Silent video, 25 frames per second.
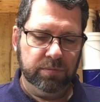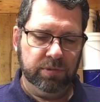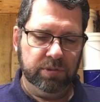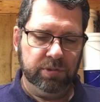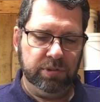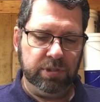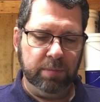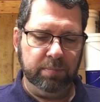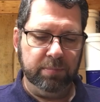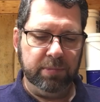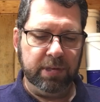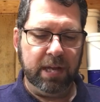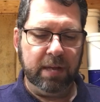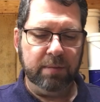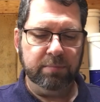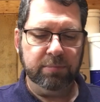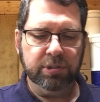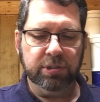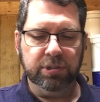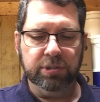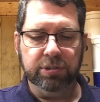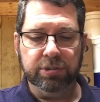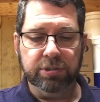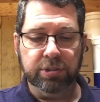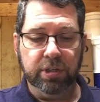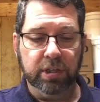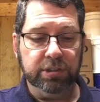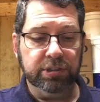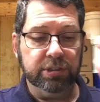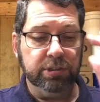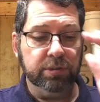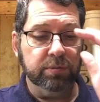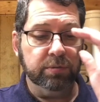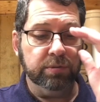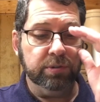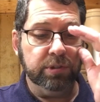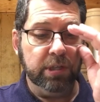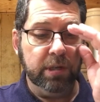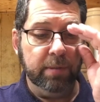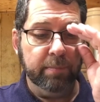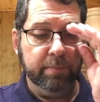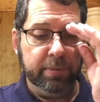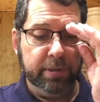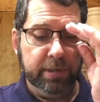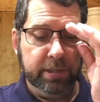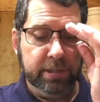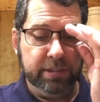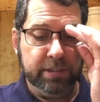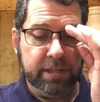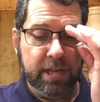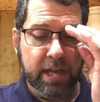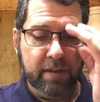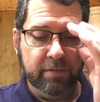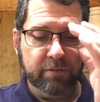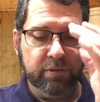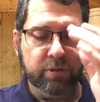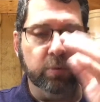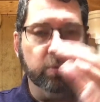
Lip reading: Sometimes construction companies have